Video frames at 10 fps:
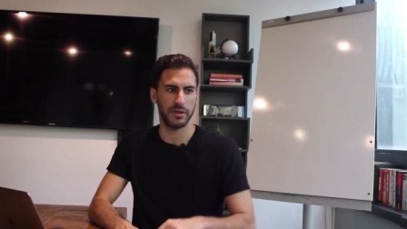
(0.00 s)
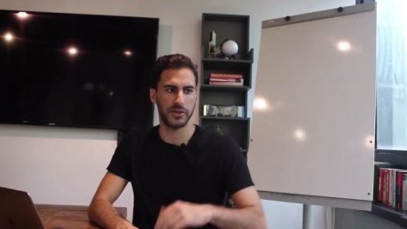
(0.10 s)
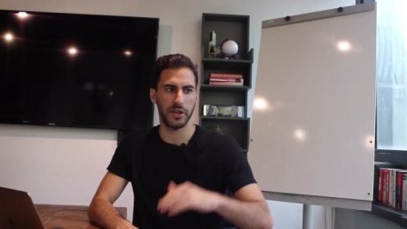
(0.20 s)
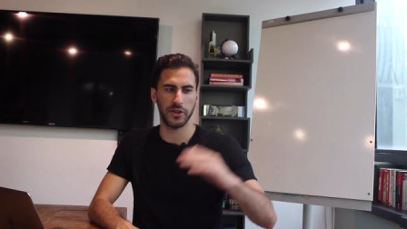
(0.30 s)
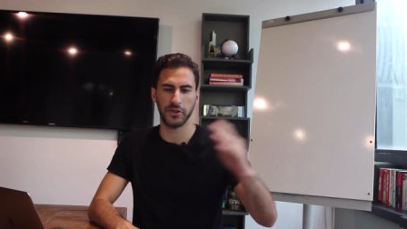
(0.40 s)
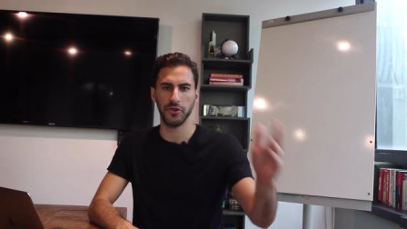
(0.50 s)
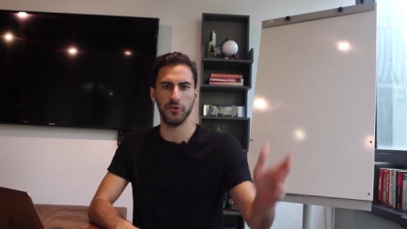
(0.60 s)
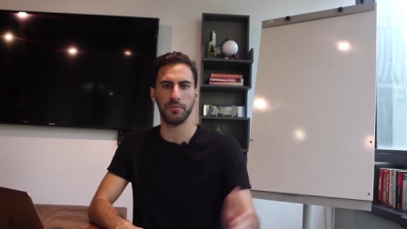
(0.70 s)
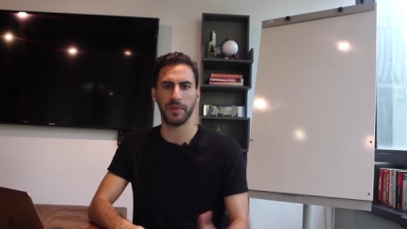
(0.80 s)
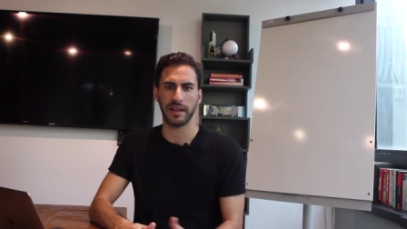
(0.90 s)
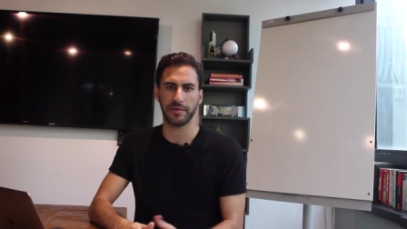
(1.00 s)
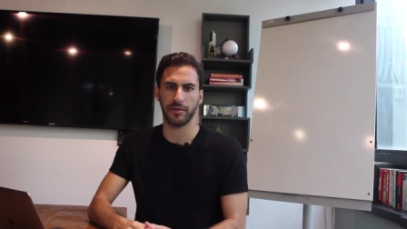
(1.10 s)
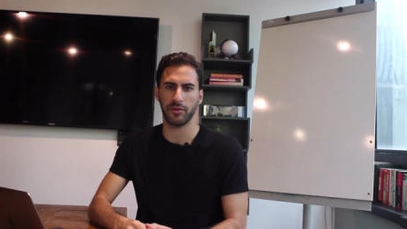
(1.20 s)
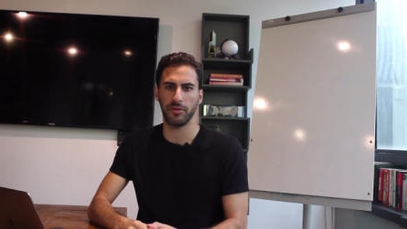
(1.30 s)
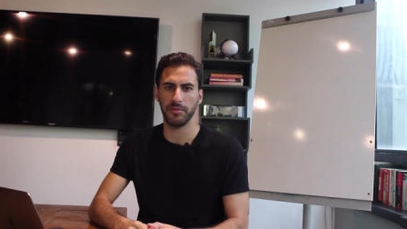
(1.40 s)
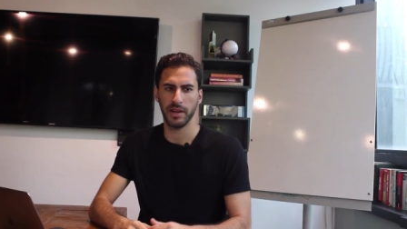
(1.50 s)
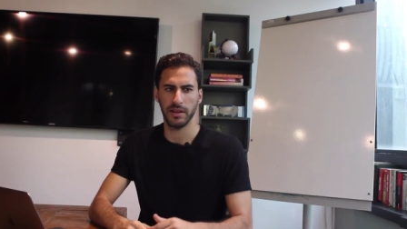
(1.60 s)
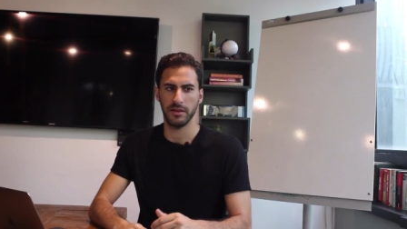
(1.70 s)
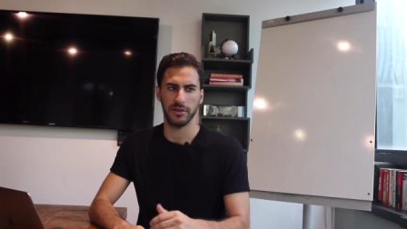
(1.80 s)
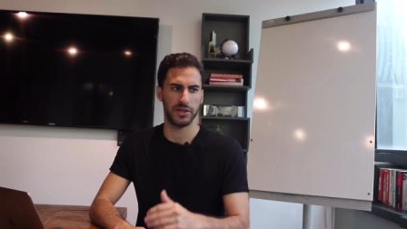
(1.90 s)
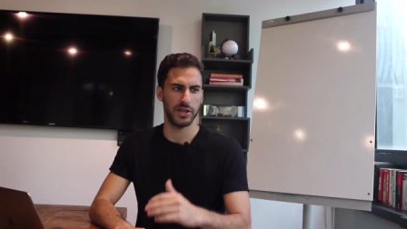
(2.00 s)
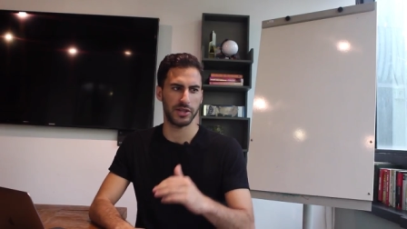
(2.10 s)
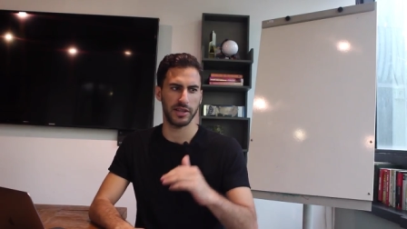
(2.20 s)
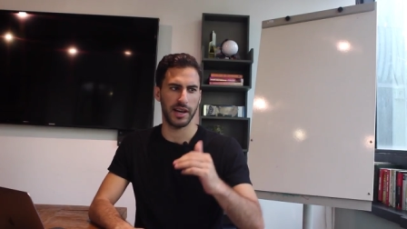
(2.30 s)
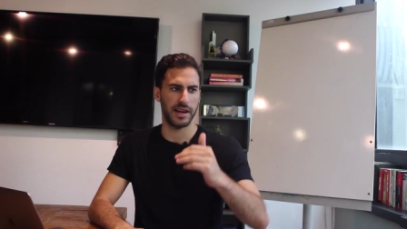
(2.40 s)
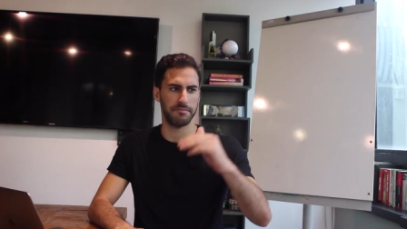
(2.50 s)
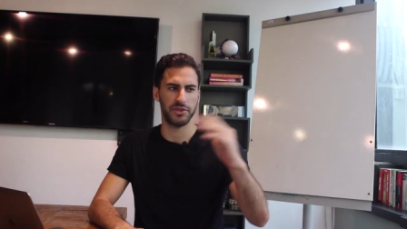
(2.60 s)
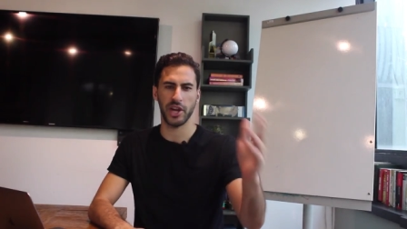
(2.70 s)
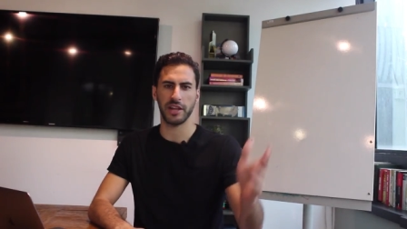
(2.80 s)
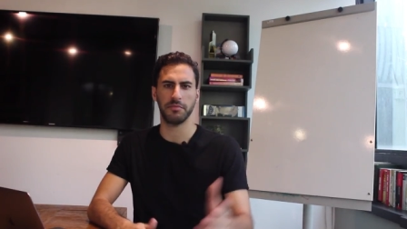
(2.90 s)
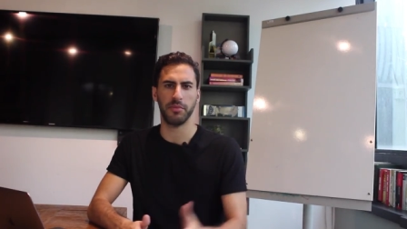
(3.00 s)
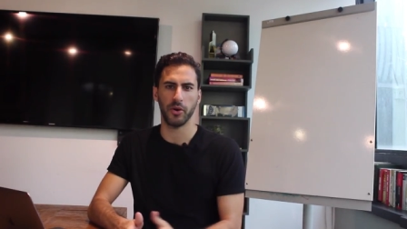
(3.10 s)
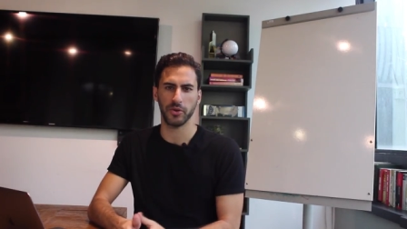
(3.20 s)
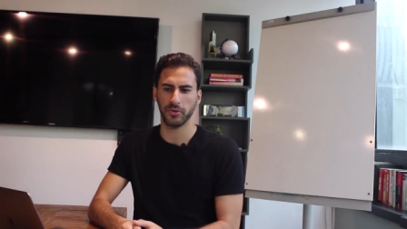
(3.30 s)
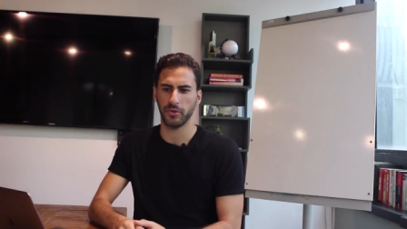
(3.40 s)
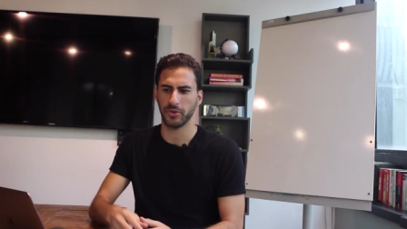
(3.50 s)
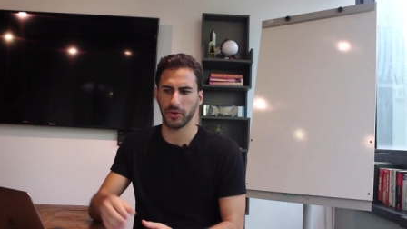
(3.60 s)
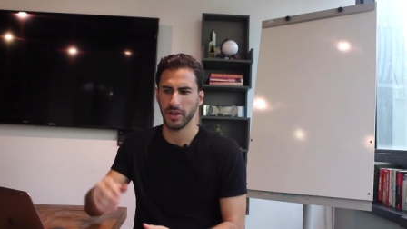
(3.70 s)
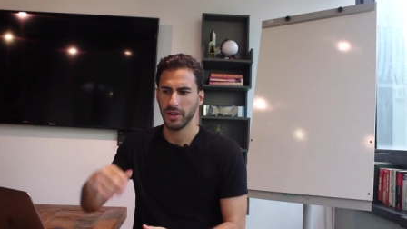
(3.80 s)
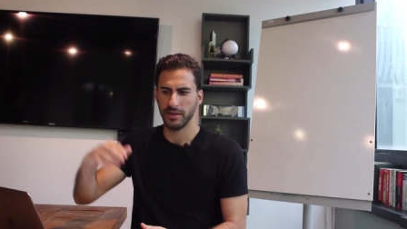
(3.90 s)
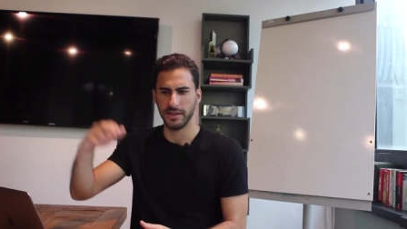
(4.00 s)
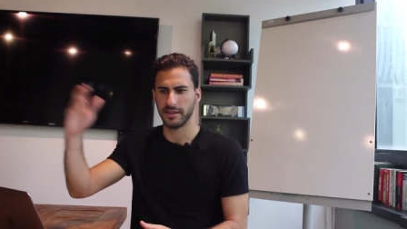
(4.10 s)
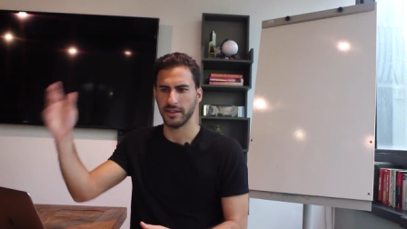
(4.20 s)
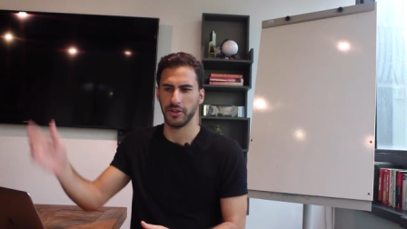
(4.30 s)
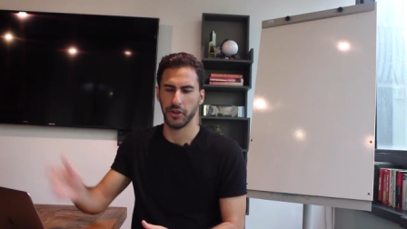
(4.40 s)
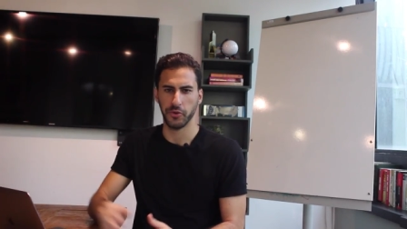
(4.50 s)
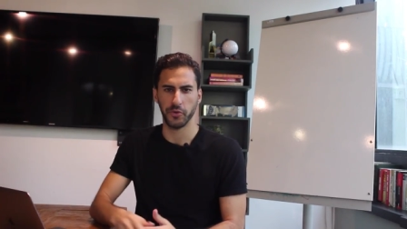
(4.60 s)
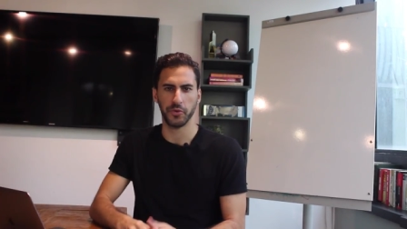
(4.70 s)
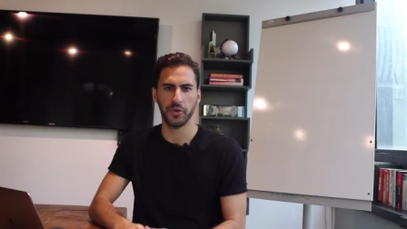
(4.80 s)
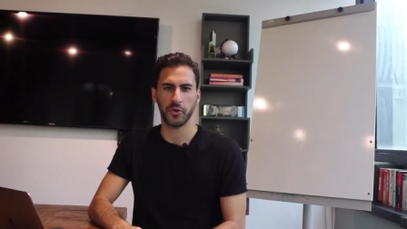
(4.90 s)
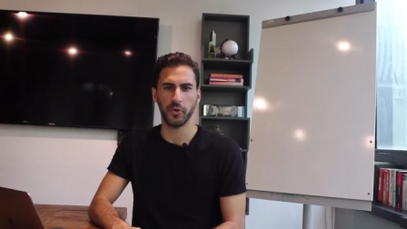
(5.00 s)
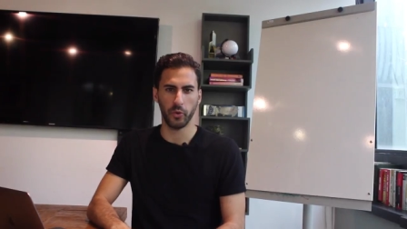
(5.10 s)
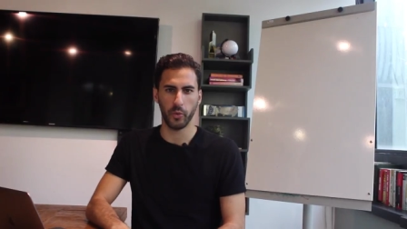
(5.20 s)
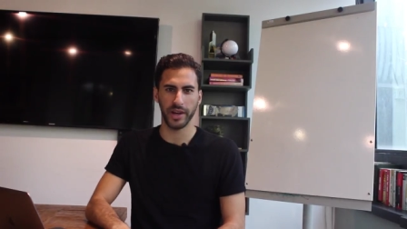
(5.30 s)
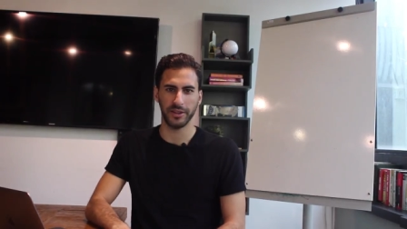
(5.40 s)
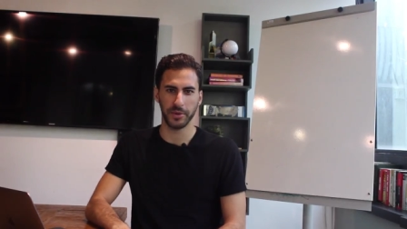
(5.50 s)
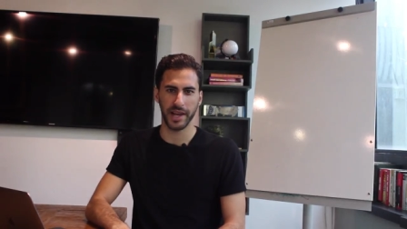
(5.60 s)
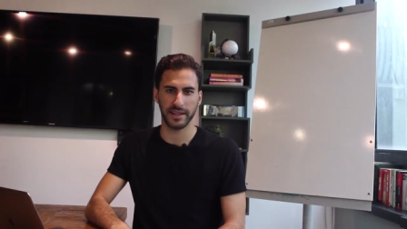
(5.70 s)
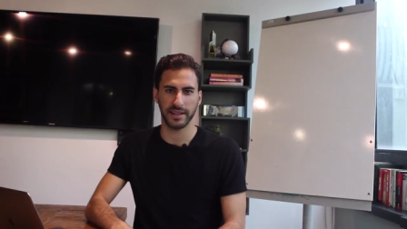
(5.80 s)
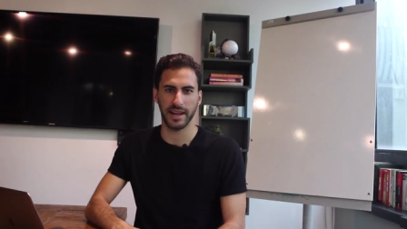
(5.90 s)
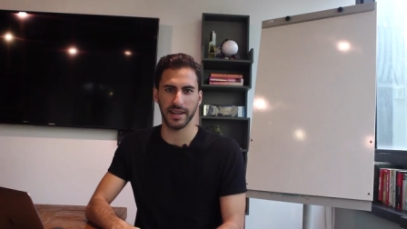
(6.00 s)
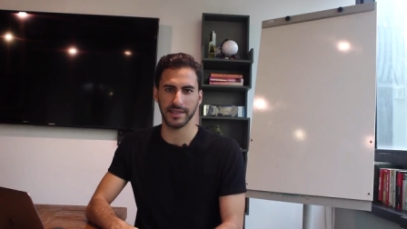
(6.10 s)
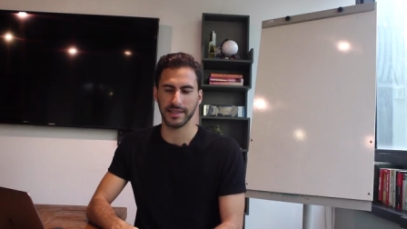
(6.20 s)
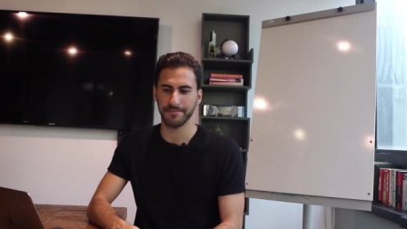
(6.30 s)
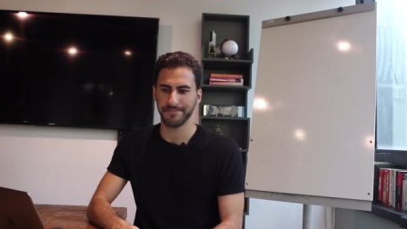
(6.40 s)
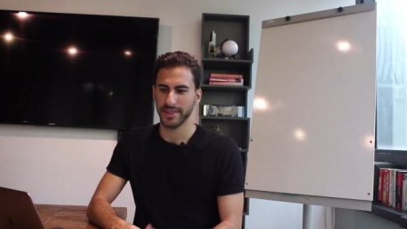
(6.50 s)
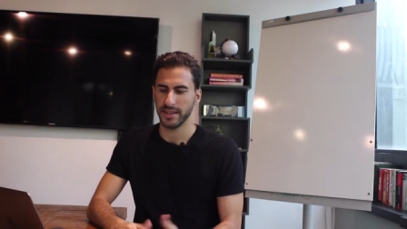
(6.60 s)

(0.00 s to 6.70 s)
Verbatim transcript: There's this new platform, there's this um, chatbot, or this new cool way to get clients.